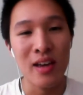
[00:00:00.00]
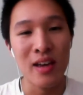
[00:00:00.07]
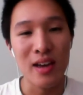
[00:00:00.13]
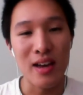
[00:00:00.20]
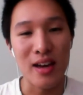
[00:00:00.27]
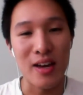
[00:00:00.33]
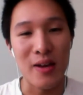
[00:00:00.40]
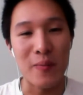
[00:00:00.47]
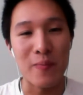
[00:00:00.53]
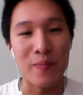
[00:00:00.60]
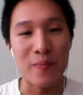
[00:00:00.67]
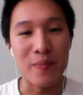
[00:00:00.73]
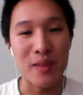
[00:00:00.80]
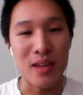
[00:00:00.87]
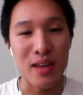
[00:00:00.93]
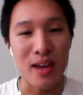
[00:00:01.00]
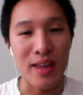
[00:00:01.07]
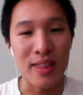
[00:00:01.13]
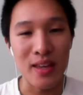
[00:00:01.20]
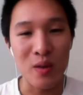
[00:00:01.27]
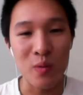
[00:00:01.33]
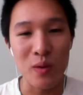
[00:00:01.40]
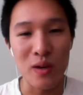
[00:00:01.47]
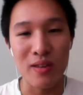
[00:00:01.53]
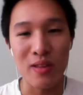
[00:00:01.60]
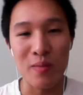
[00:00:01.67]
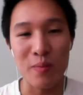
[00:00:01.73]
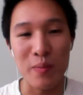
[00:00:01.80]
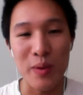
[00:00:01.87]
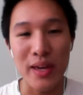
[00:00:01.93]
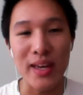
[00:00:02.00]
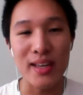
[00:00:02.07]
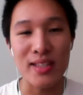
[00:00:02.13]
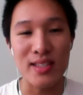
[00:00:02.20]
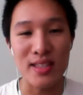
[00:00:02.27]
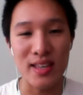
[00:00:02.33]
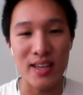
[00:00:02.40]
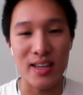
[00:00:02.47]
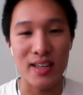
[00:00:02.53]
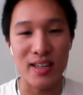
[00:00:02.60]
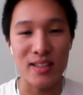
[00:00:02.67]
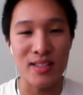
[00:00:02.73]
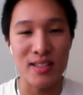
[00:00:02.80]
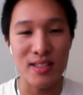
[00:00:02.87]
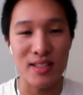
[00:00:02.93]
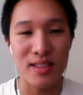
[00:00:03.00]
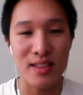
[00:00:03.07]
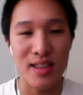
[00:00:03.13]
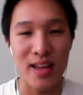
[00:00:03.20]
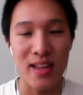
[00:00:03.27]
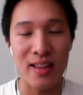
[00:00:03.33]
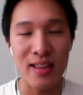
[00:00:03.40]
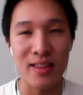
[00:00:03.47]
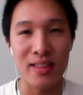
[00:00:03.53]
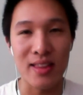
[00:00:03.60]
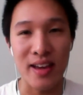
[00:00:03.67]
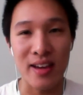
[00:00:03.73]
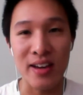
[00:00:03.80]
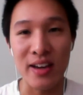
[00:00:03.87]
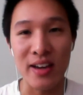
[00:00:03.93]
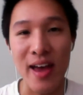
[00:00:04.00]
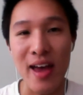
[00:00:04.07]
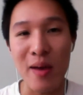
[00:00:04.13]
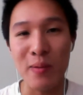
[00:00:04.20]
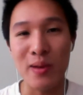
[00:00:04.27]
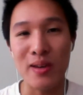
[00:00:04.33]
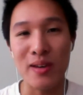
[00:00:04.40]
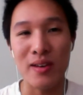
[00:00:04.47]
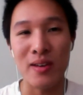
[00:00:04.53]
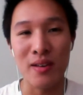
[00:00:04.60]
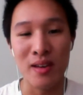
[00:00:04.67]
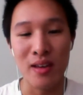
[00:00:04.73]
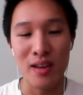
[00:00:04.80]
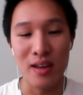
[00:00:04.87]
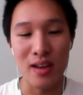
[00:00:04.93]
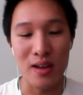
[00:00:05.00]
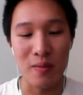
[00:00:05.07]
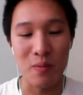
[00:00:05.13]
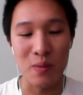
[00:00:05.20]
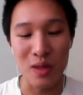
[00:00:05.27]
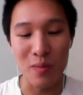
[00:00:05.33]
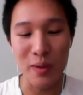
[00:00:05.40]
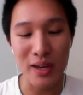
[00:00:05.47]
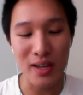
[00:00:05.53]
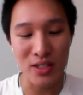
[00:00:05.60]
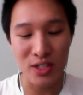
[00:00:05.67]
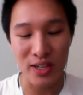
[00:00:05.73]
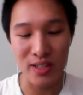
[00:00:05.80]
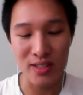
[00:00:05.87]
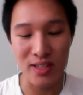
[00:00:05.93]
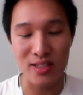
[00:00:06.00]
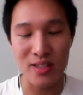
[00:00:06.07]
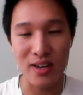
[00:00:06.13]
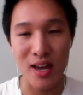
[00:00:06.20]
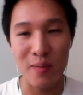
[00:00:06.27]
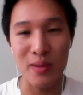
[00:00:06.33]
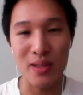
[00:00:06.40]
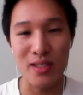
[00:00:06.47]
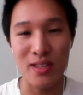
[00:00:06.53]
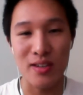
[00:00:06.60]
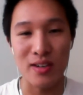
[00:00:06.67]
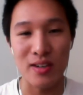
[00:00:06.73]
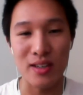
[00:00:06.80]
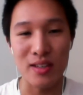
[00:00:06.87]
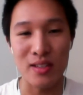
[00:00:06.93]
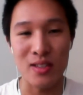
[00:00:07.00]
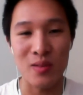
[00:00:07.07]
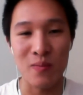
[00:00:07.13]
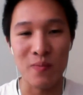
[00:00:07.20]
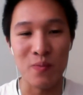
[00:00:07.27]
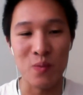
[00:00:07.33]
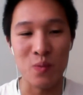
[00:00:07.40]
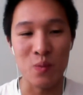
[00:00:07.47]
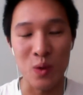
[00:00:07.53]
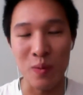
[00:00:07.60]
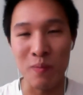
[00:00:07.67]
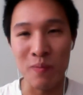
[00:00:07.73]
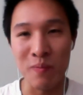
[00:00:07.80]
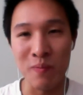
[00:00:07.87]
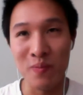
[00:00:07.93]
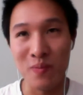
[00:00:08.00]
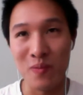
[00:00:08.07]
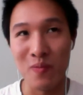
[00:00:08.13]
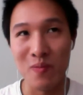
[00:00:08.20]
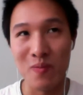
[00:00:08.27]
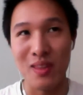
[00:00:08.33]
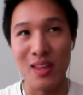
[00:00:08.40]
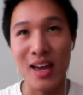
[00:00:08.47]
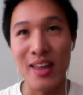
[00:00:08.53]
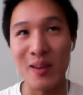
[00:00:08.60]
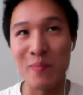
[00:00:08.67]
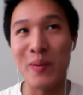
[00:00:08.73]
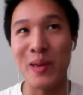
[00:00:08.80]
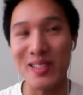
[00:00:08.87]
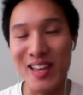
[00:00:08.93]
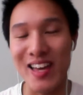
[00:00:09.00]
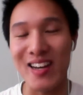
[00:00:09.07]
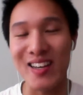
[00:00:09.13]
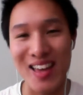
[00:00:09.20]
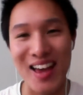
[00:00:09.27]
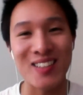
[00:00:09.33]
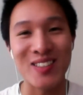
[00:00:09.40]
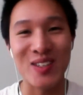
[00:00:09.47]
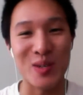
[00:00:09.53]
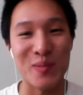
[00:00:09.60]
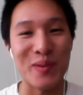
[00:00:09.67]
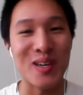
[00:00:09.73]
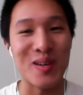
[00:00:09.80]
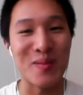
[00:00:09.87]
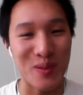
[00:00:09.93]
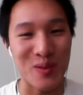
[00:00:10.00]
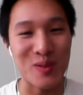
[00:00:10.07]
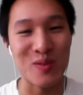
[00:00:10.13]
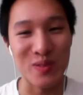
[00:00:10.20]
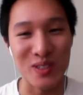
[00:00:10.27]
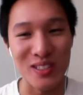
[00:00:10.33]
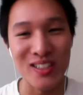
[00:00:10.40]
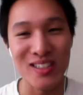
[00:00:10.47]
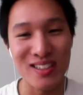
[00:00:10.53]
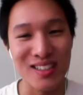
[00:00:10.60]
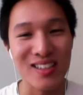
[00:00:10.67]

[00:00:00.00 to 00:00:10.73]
Mm. Um, I think one of the biggest things that that could happen, um, one of the biggest trends that's going to happen this year is what I think big data is actually going to become useful.